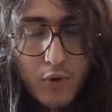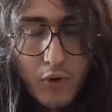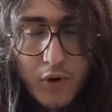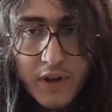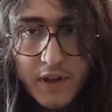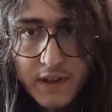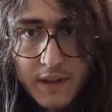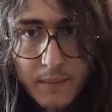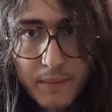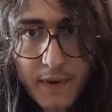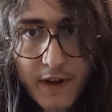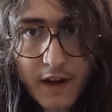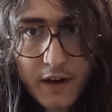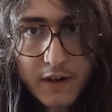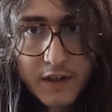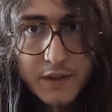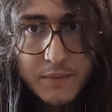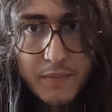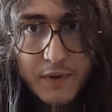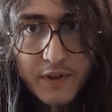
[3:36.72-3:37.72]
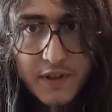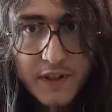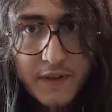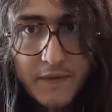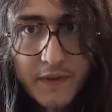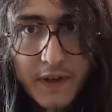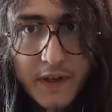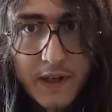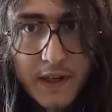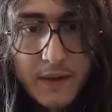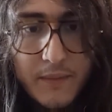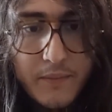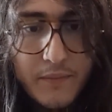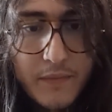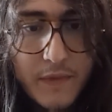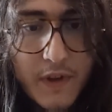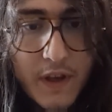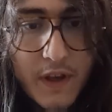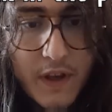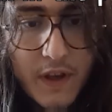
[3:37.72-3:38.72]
walk in the park specifically.